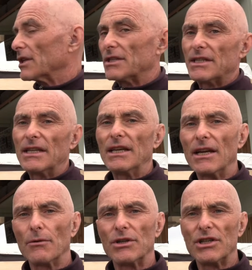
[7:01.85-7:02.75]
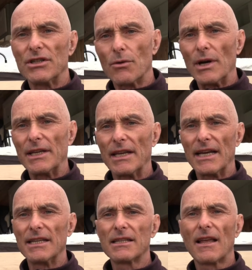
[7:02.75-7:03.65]
see here, which is quite
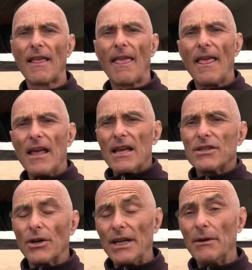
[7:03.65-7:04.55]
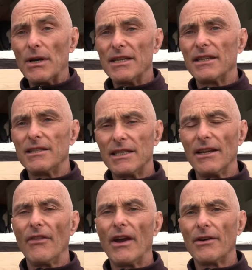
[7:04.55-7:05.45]
nice. So anyways, it's
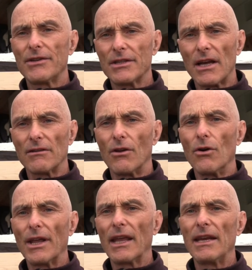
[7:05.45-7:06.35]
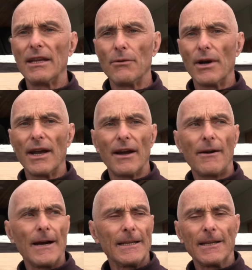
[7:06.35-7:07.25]
in there. It's not going
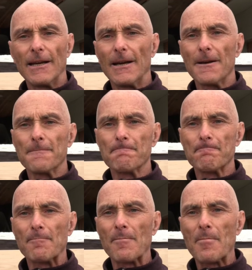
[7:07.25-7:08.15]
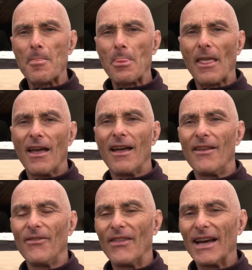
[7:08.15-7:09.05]
anywhere. And,
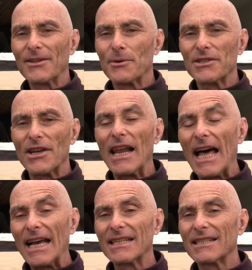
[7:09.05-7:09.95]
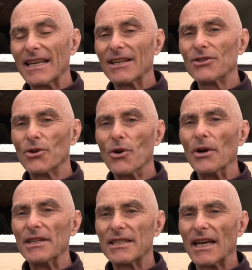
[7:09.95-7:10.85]
and that was the last thing to go
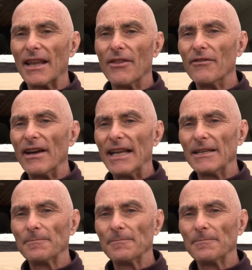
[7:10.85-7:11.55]
inside the van.